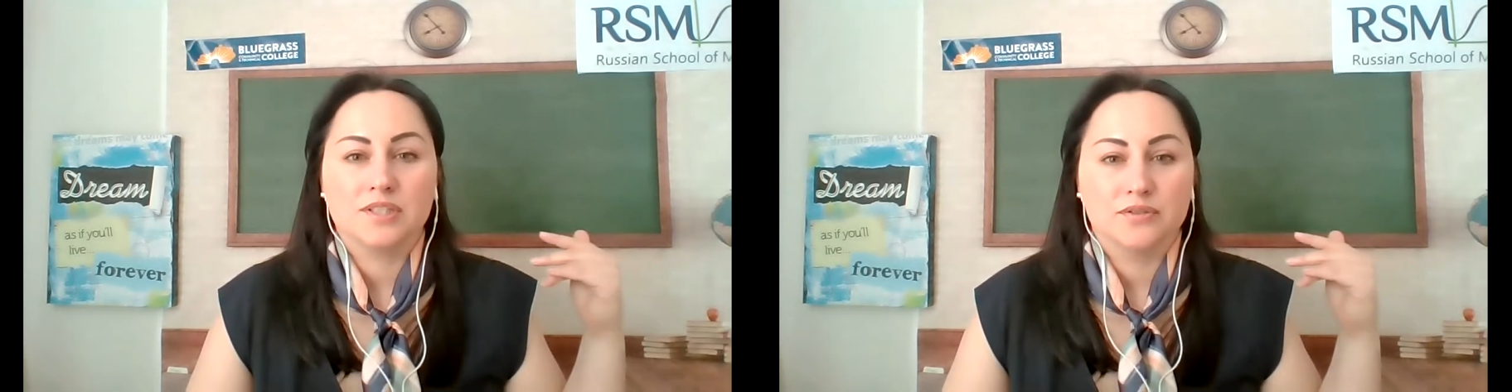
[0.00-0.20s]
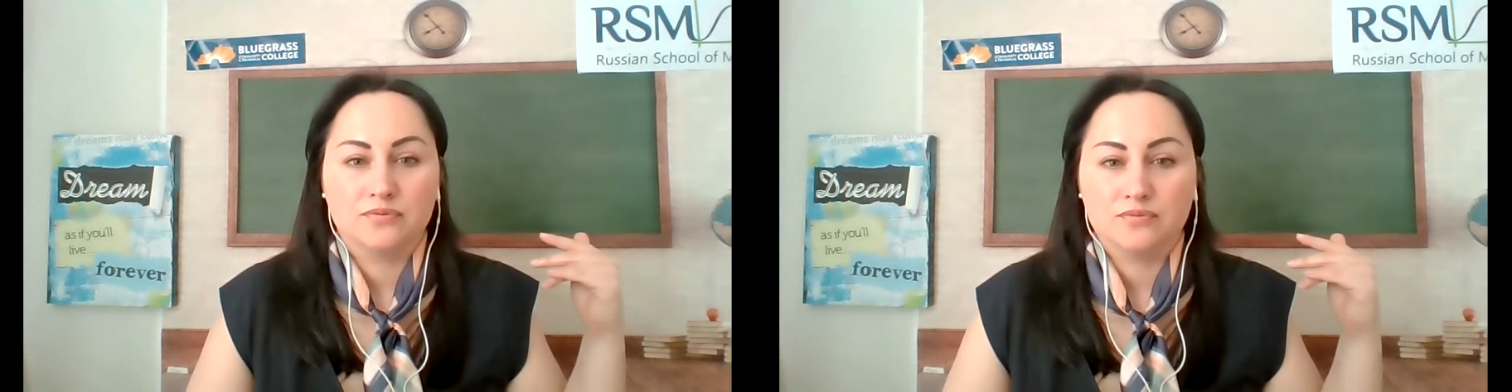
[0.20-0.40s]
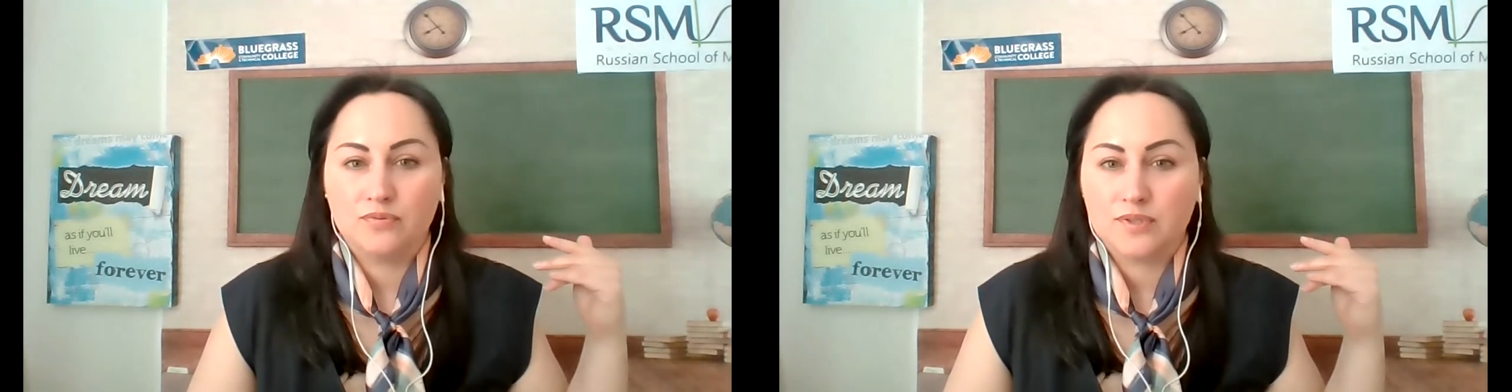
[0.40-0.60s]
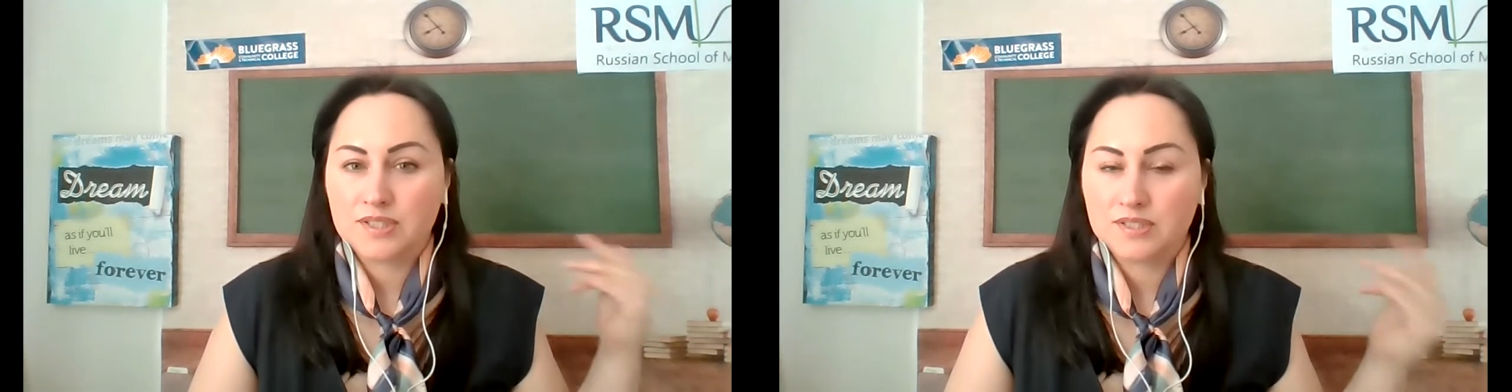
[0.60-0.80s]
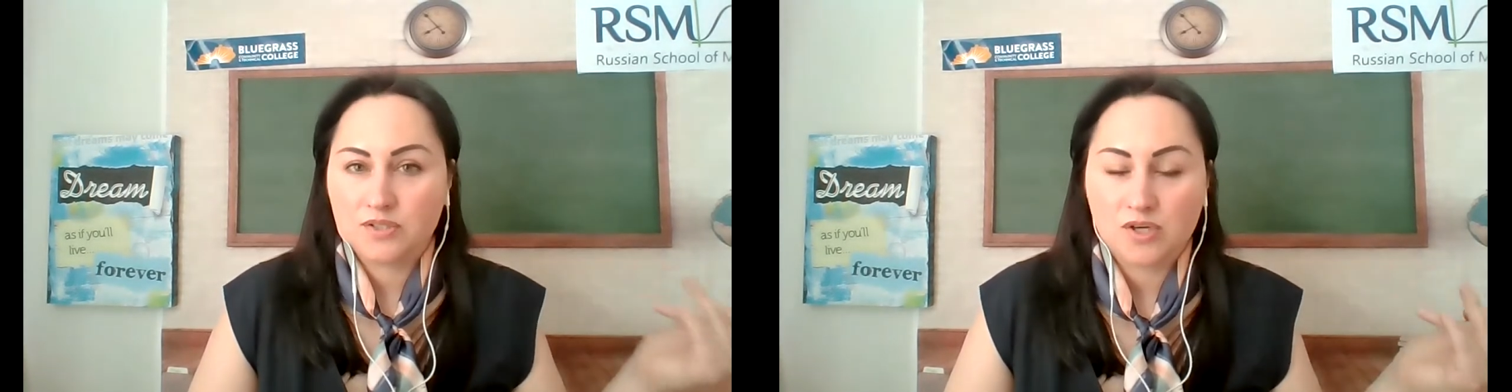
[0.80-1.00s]
it
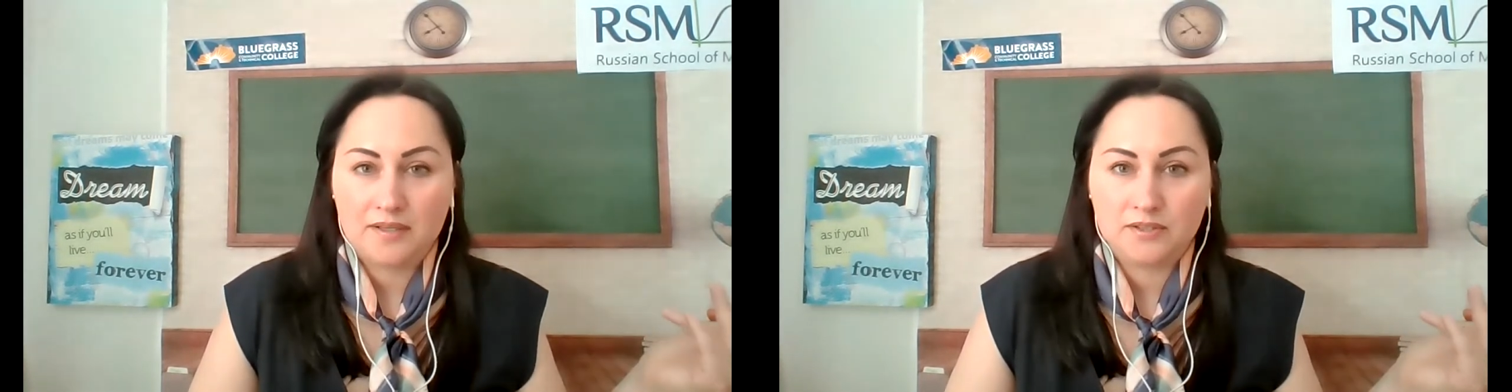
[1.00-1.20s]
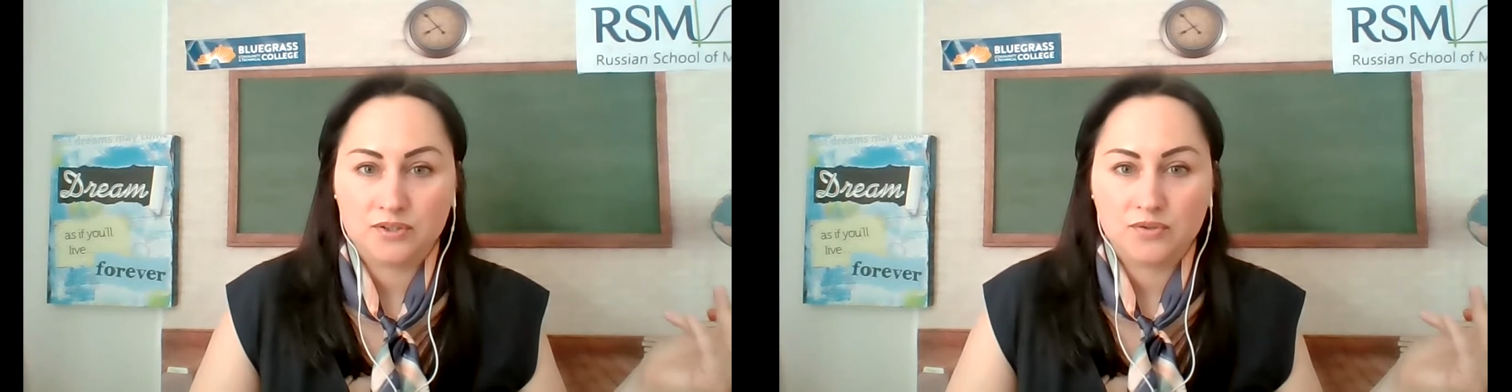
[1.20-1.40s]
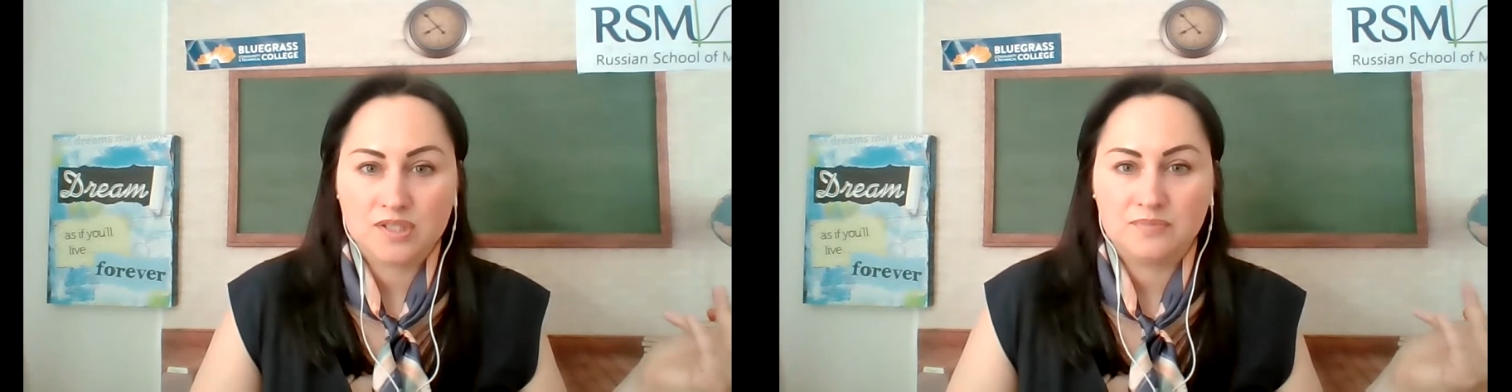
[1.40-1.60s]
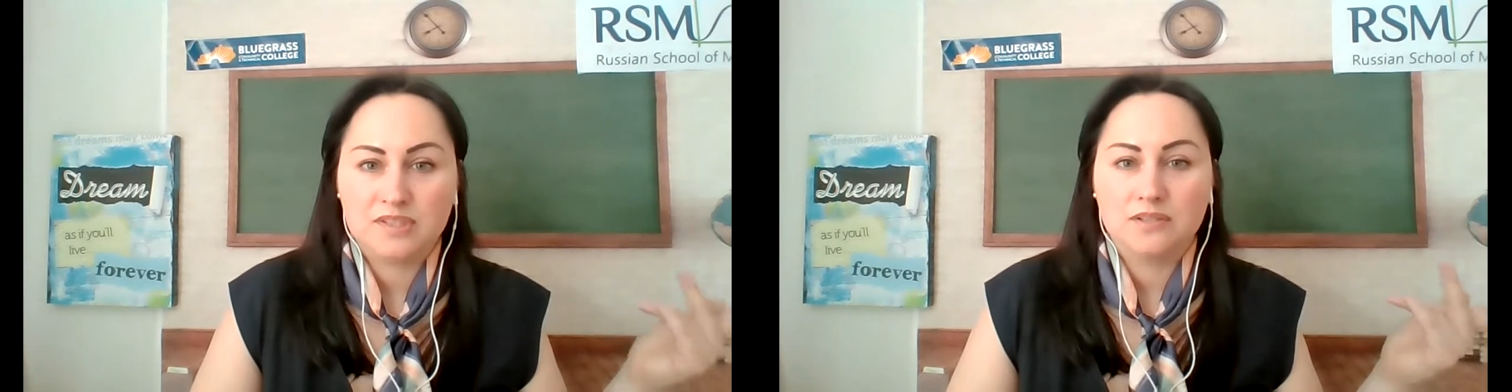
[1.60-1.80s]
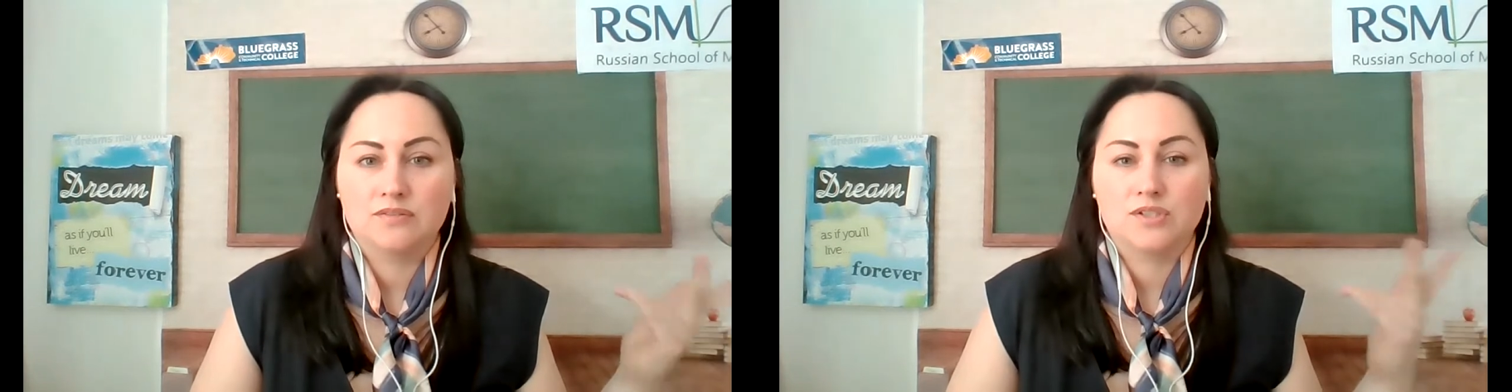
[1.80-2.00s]
forces the child to do
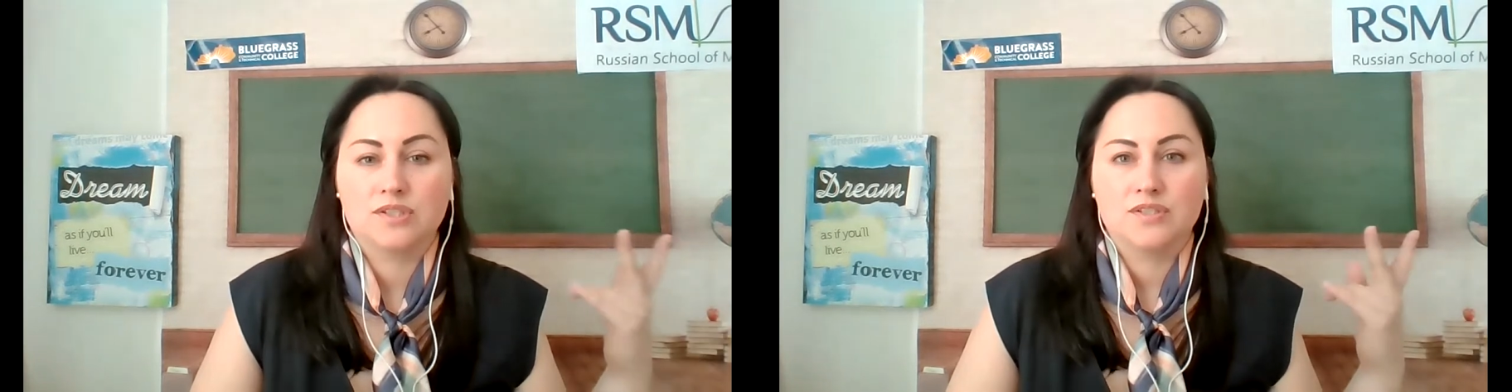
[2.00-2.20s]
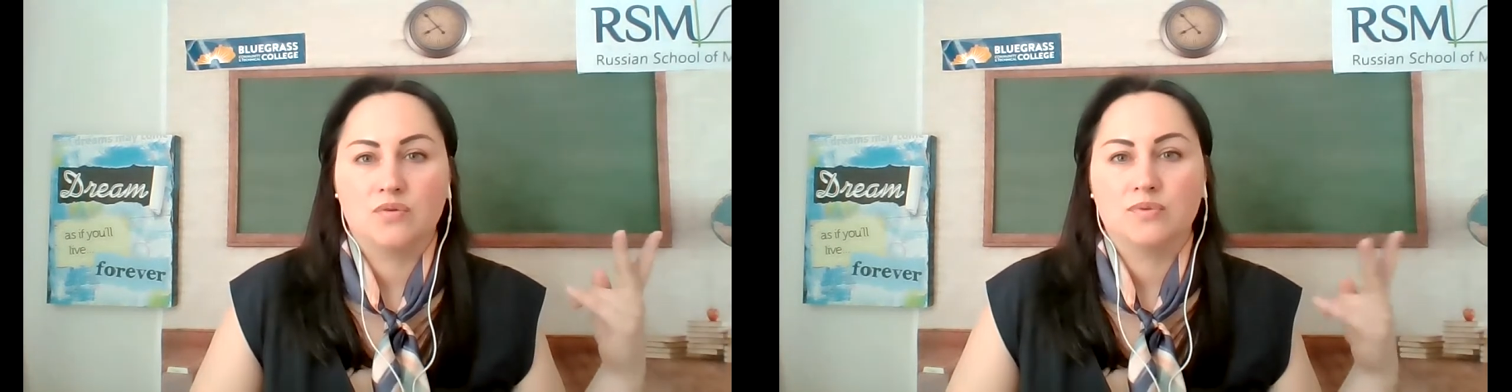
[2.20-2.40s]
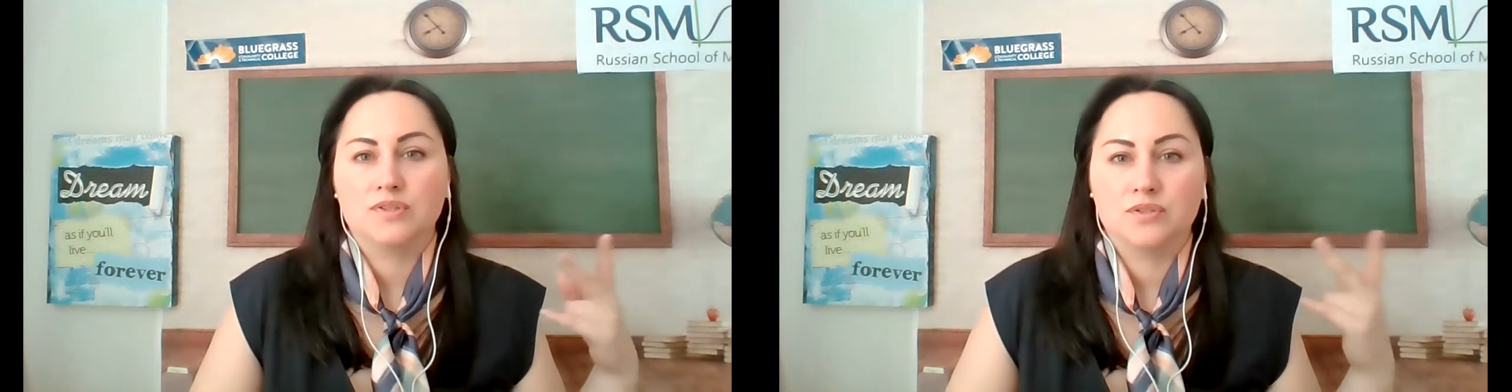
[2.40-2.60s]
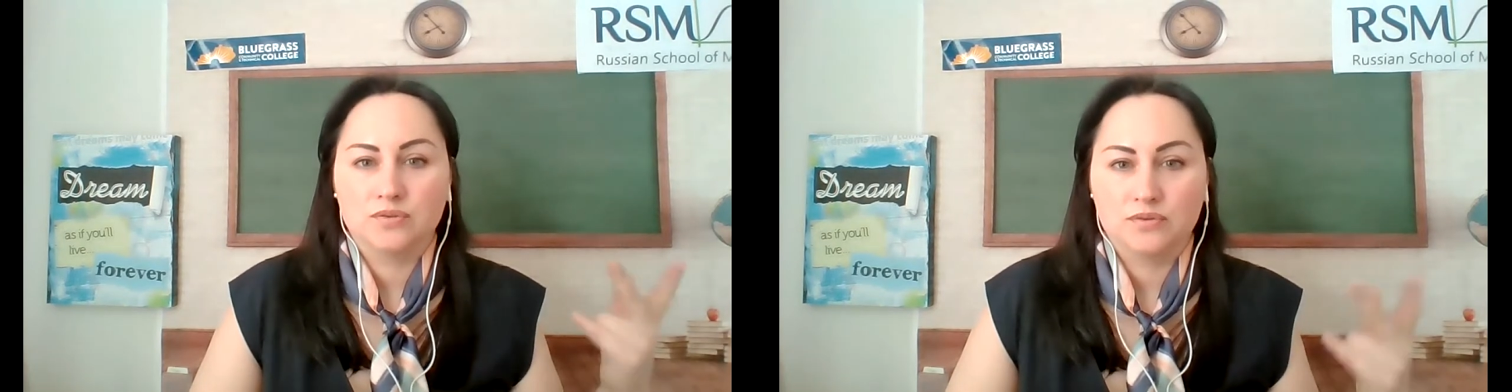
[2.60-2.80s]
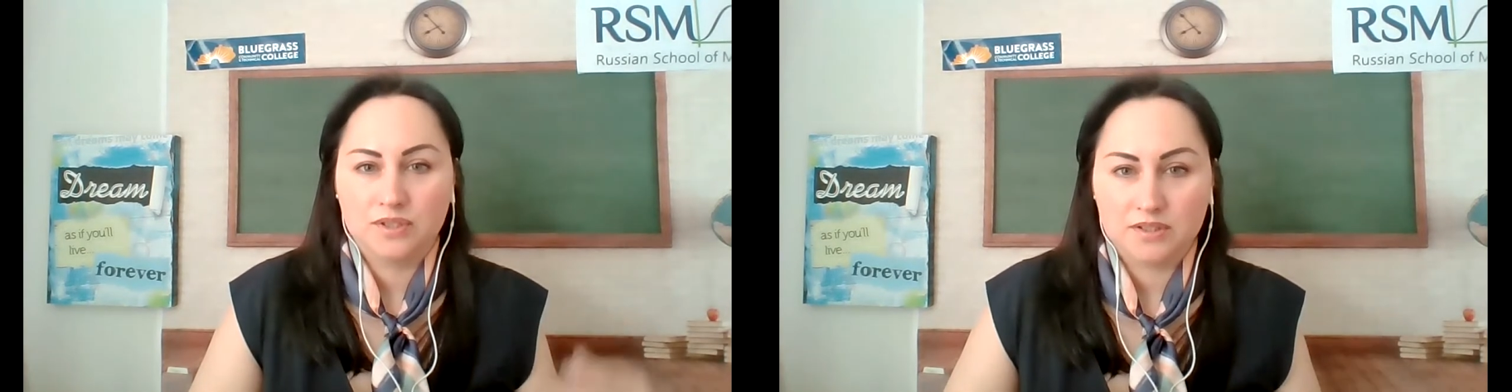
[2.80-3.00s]
something he or she does not want to
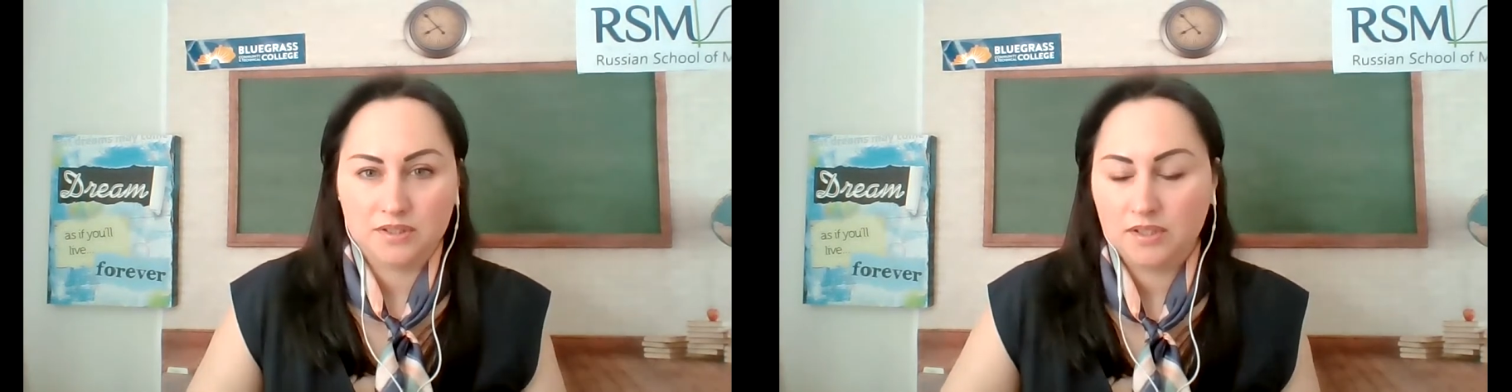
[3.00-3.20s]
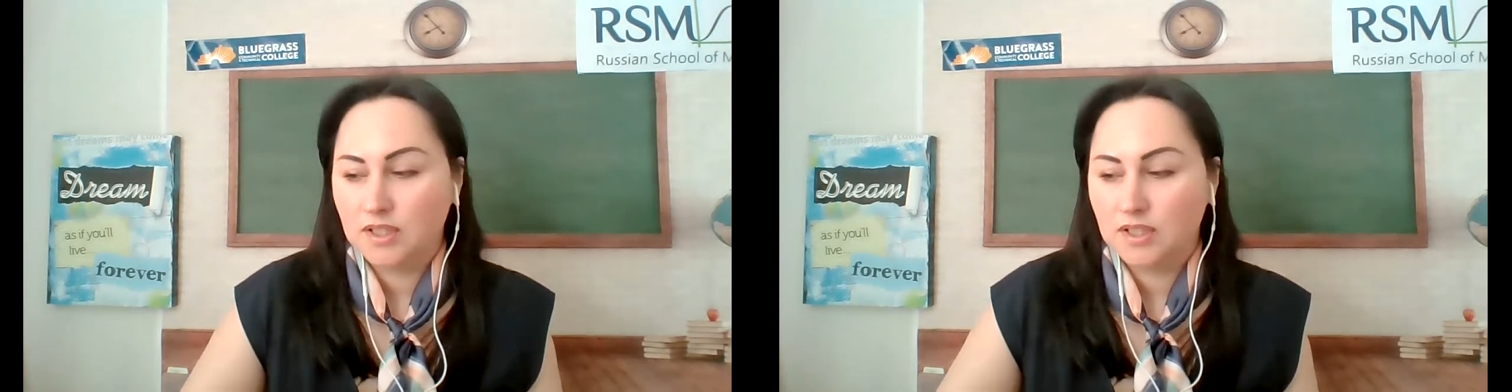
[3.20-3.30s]
do, and